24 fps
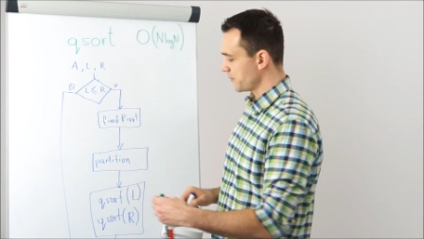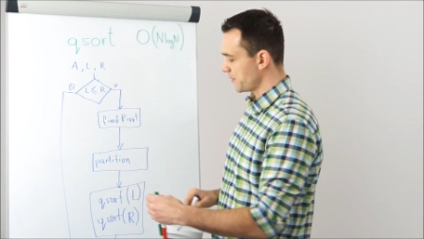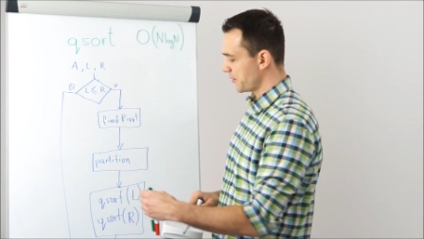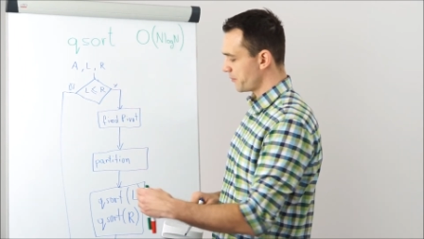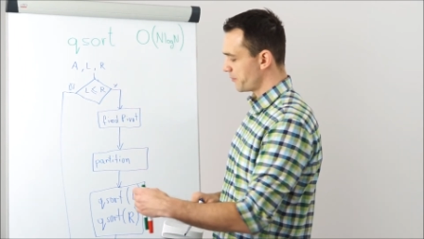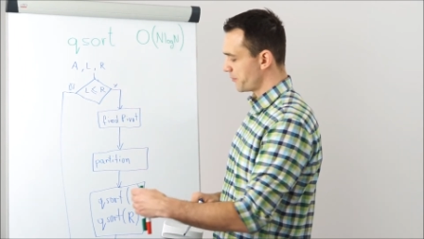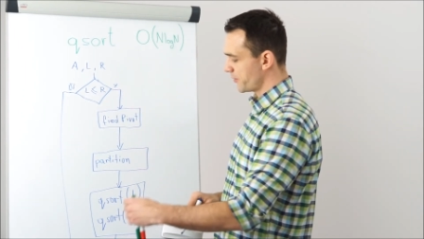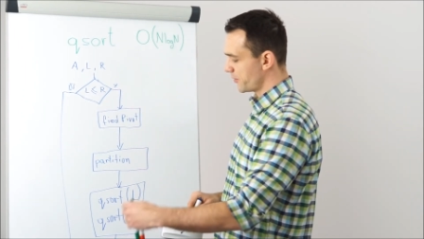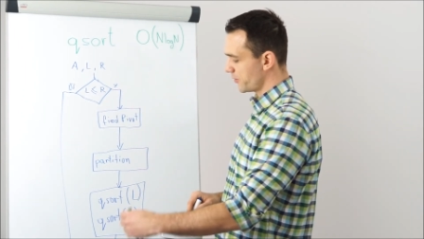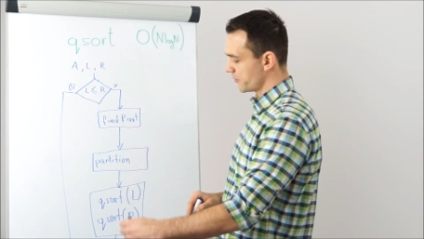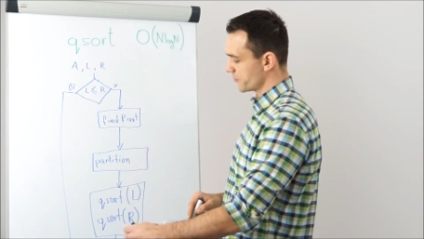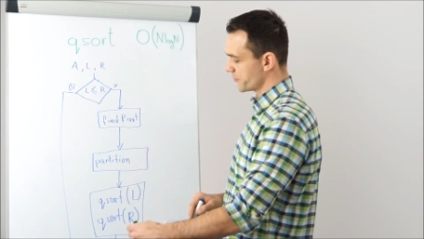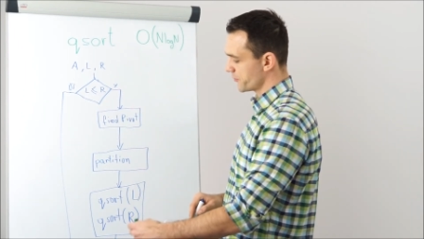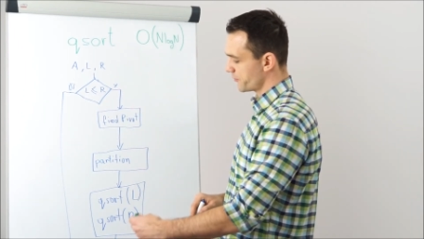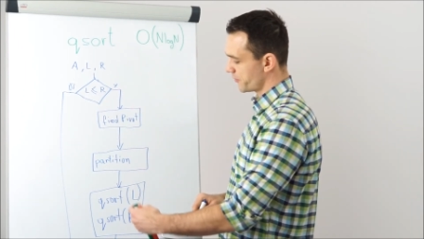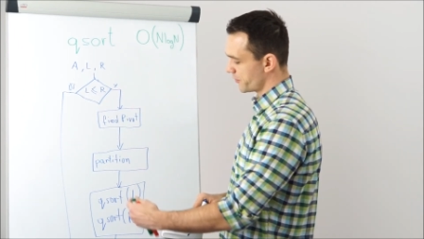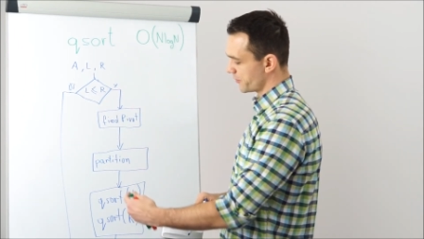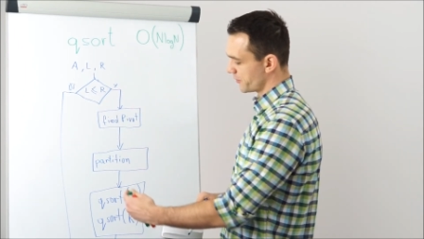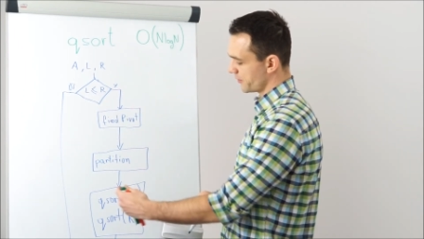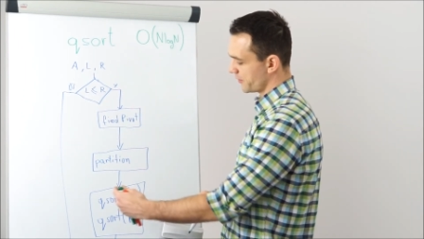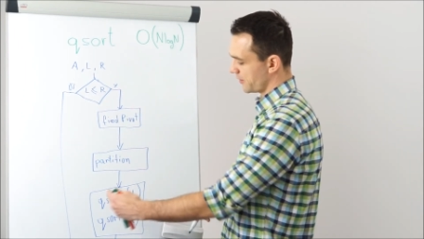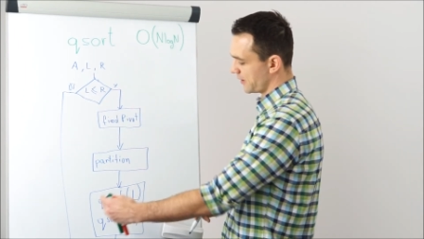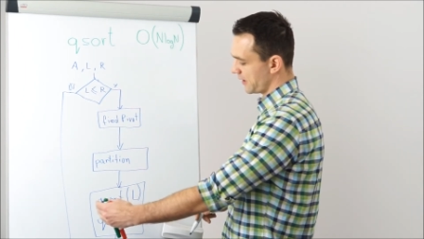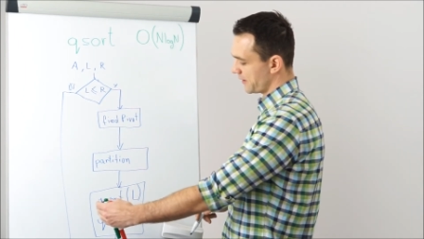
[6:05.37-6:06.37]
approach
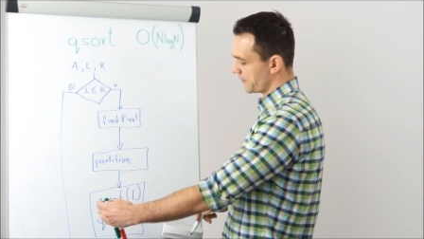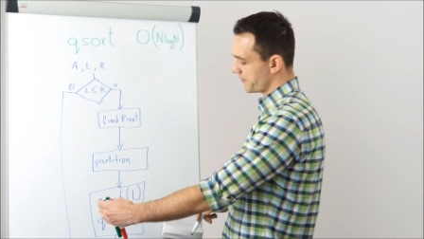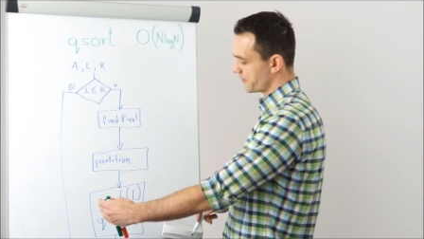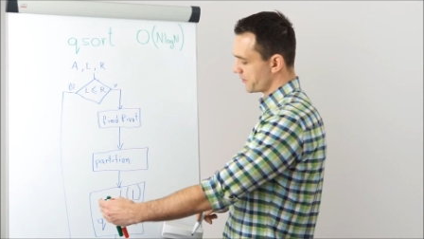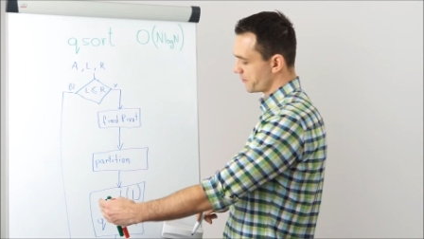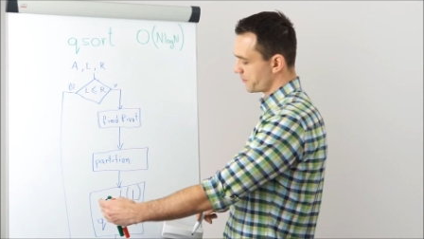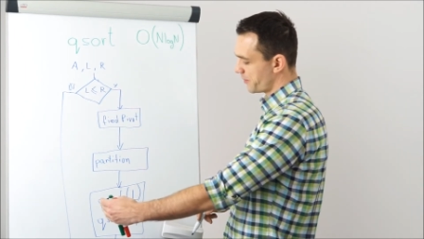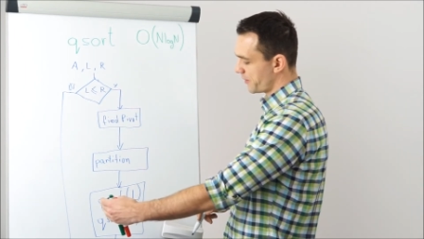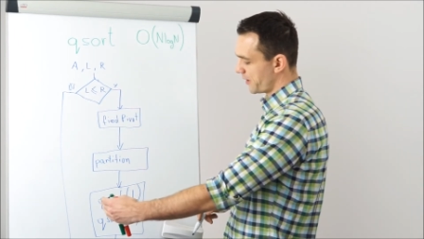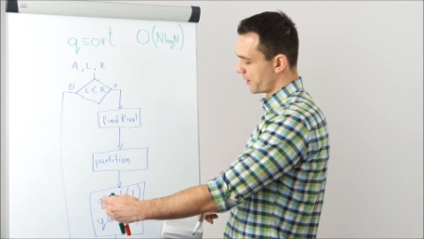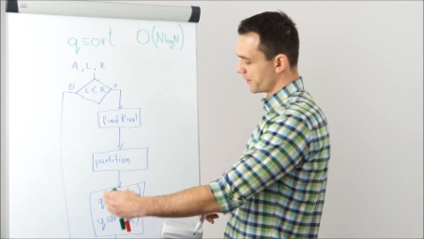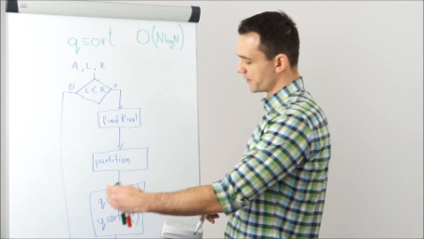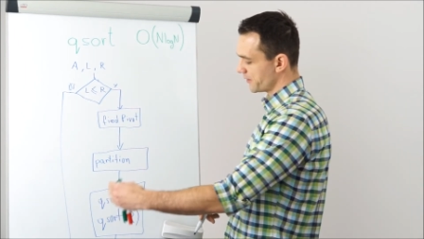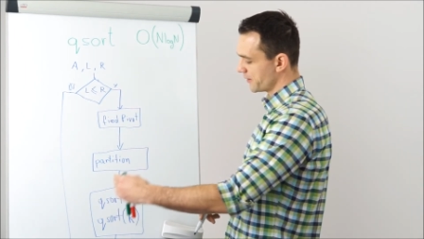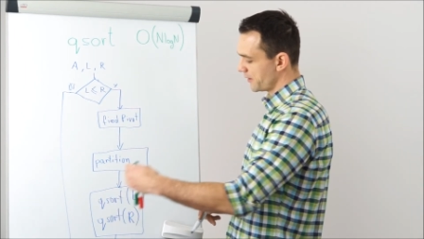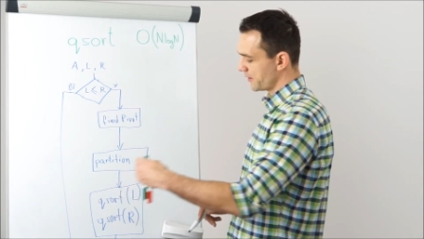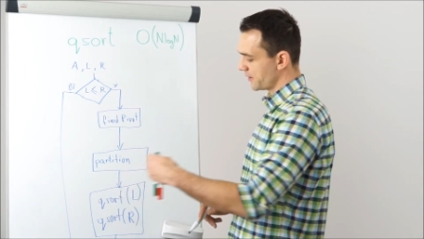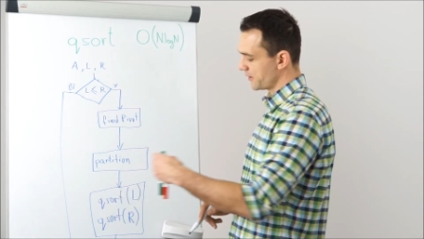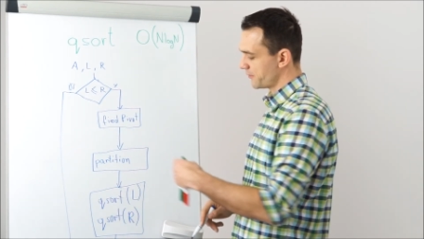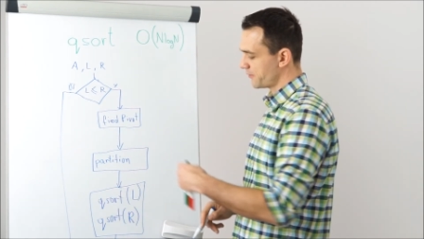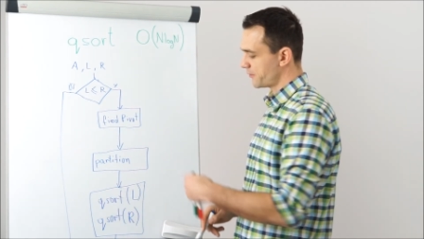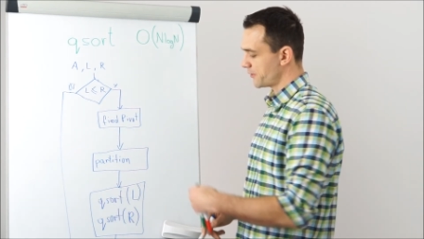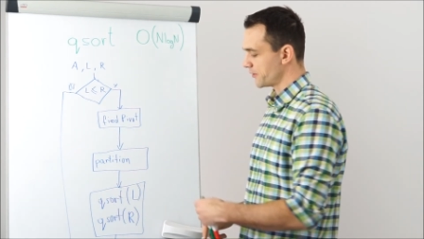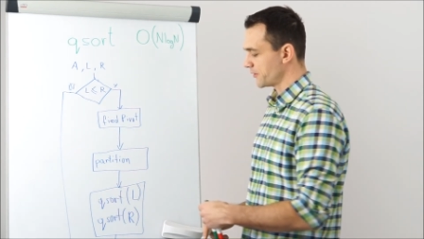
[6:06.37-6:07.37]
for the left part
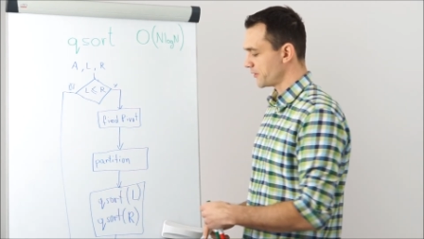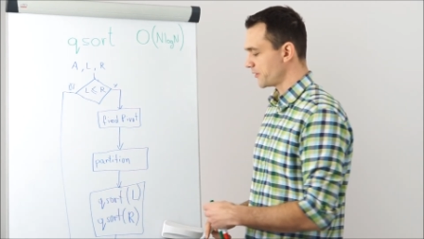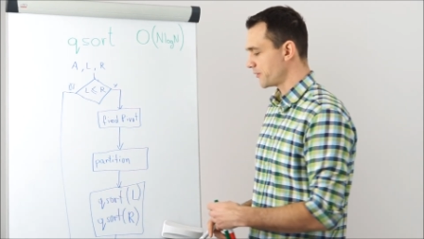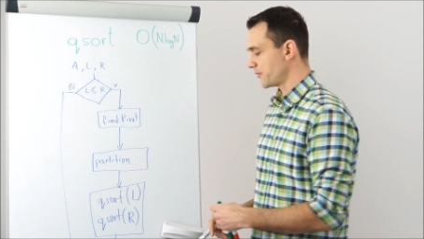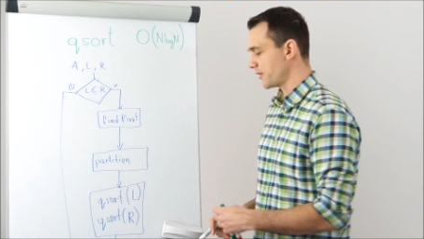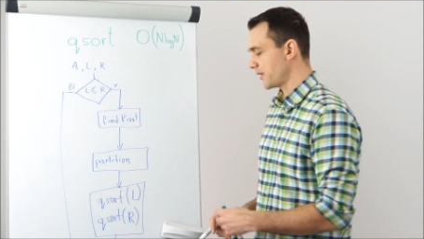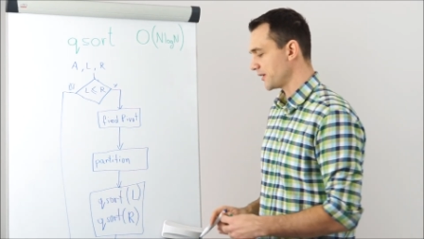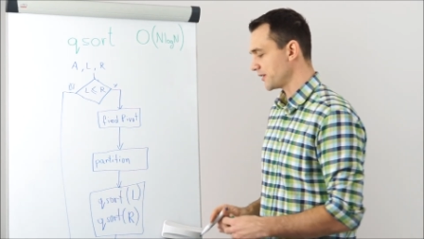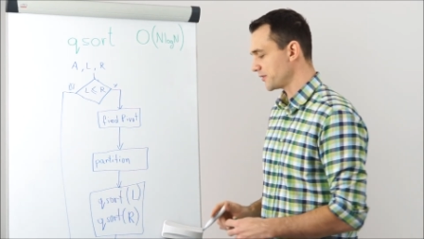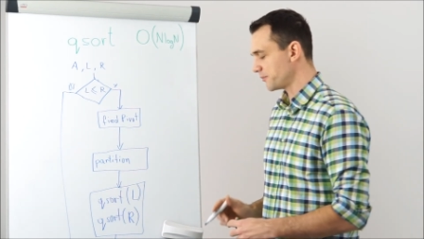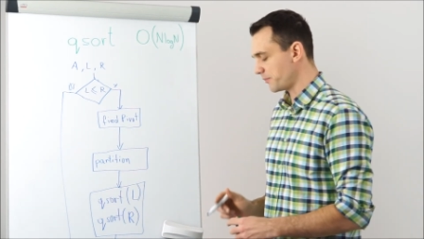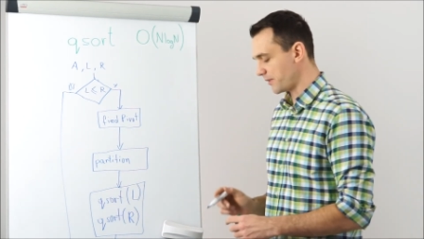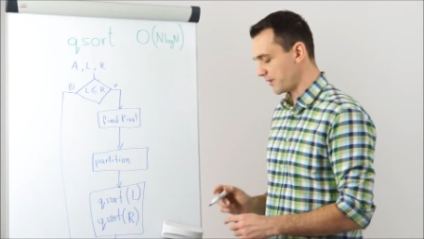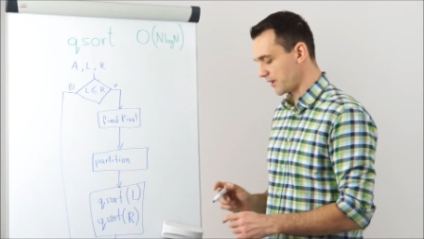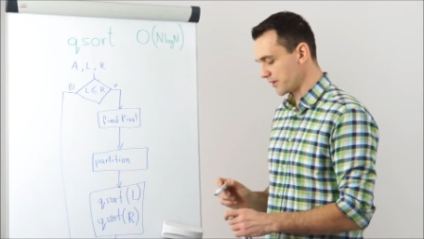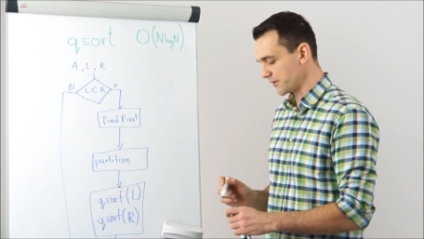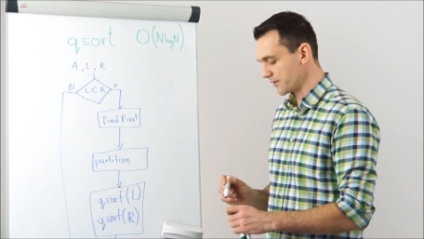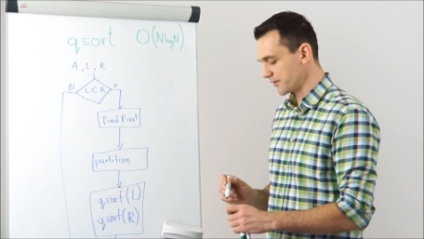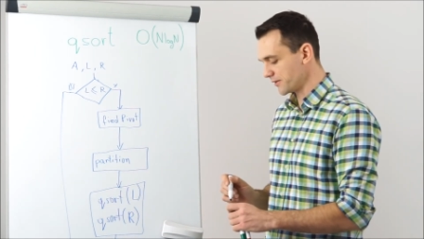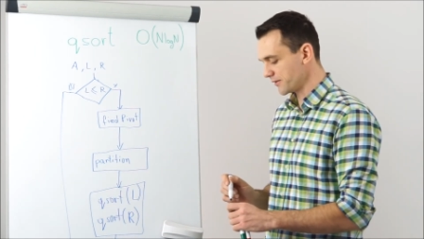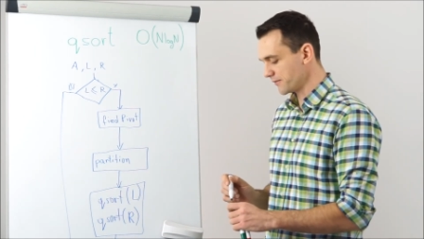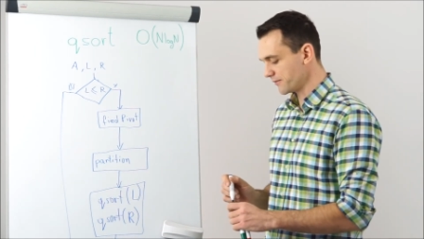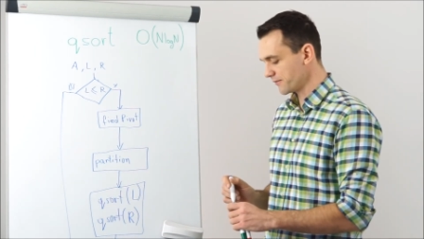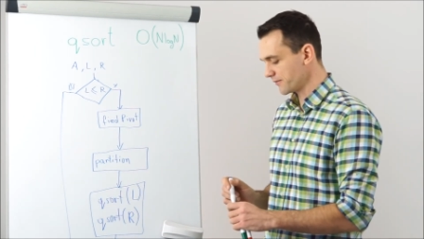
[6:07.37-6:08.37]
and for the right
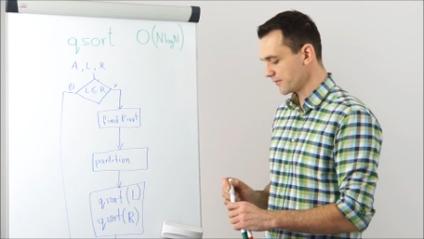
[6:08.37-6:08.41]
part